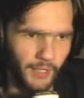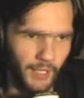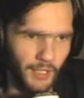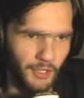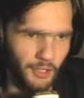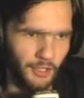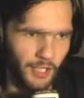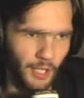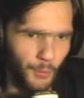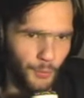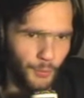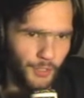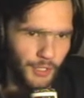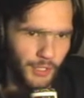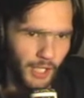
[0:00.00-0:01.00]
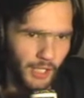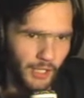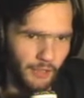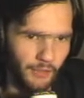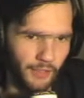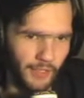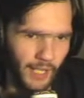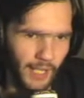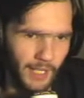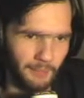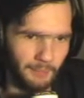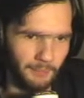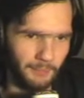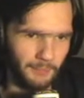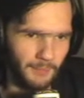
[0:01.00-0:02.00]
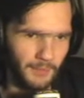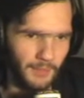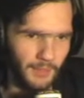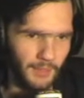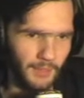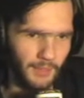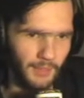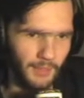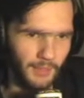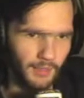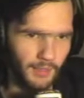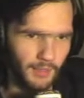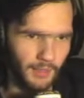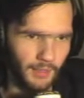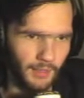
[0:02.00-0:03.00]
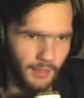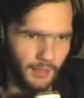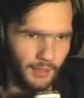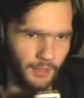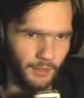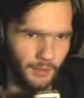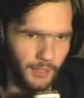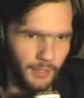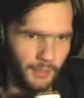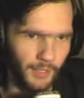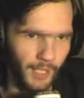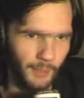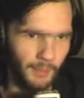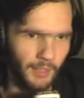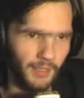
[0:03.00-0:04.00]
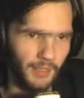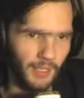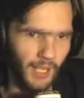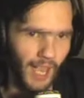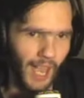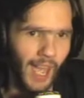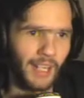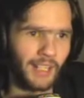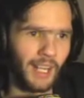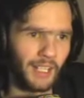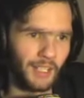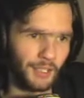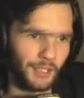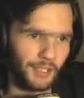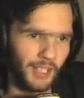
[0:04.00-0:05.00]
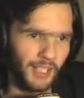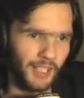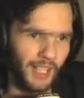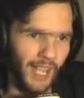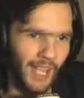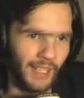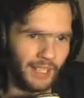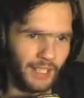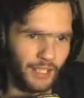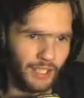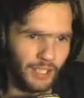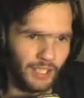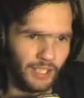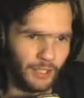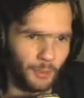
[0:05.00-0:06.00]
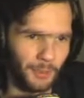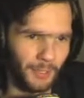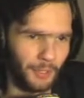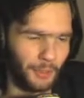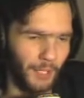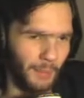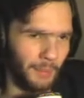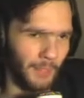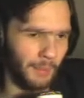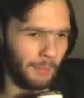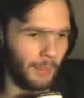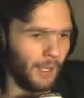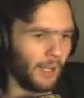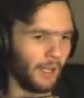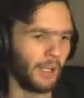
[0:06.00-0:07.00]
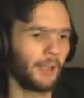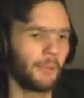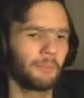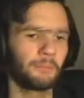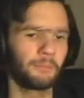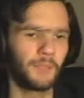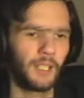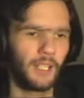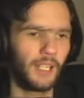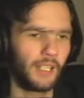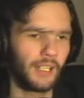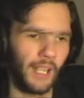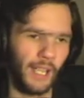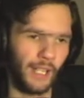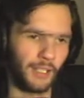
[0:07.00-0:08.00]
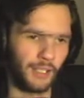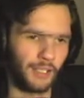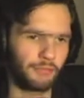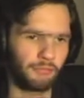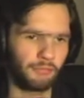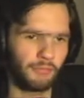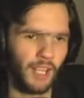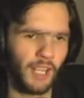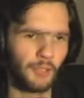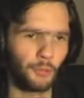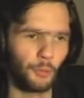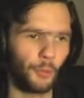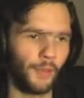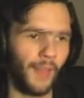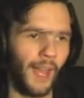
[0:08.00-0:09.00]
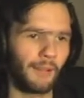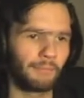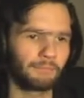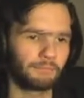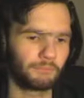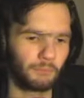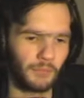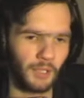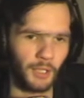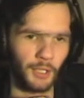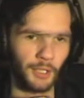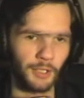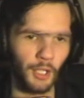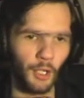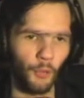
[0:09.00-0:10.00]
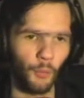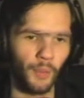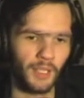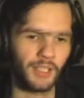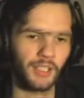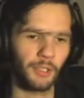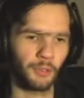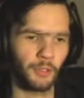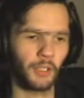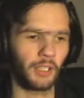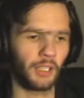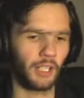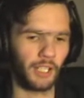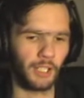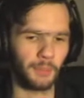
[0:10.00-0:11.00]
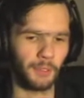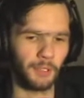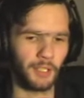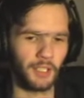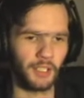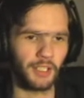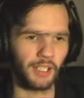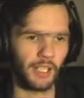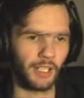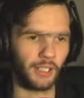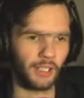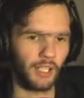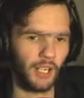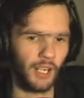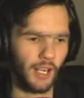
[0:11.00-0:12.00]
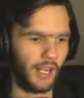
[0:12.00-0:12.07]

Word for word: Okay, so now we're inside of the game, and holy crap. And as you can see, yeah, it does look a little bit crappy, but yeah, just ignore that, because we're still going to experience it